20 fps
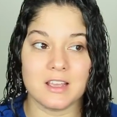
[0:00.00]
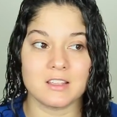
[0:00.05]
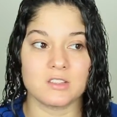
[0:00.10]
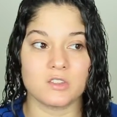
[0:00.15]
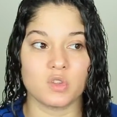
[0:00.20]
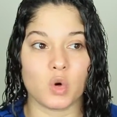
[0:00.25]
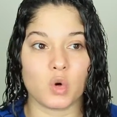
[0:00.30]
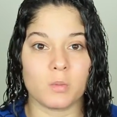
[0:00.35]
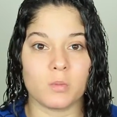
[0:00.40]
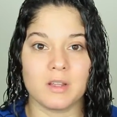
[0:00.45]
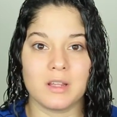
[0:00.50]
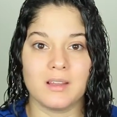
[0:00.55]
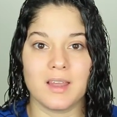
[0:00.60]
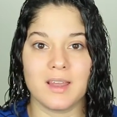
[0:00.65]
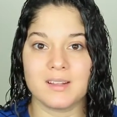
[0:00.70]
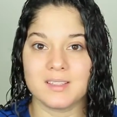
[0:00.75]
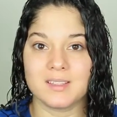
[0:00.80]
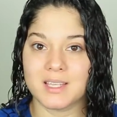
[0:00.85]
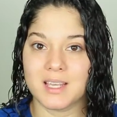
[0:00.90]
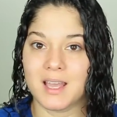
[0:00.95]
it's normally
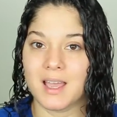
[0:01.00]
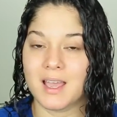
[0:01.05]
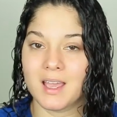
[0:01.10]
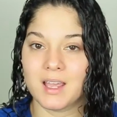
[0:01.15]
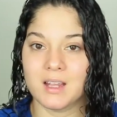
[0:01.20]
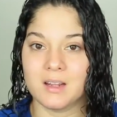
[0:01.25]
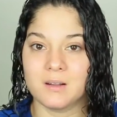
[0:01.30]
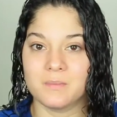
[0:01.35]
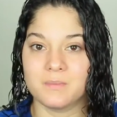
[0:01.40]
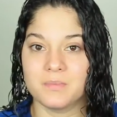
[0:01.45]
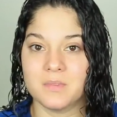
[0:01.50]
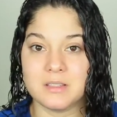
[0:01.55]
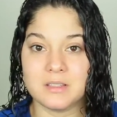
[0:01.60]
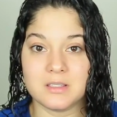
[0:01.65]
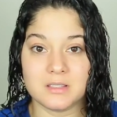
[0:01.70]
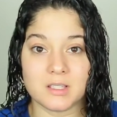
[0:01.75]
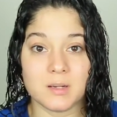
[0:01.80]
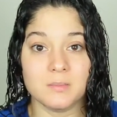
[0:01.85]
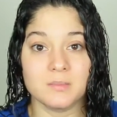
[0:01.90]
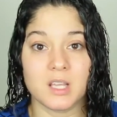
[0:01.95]
like 10,
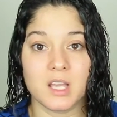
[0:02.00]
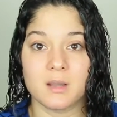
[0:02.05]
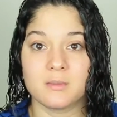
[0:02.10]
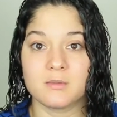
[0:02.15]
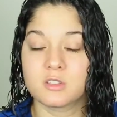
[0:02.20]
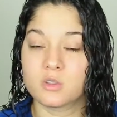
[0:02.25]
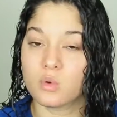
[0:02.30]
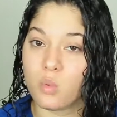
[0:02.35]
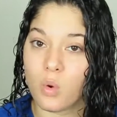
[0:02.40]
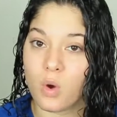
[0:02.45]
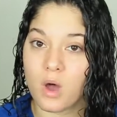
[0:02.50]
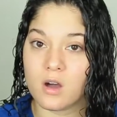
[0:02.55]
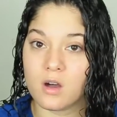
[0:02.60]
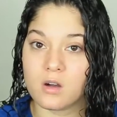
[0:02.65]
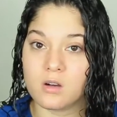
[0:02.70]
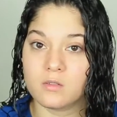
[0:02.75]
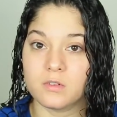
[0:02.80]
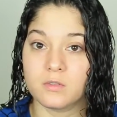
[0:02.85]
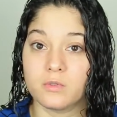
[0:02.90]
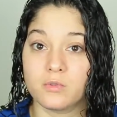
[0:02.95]
sometimes 12,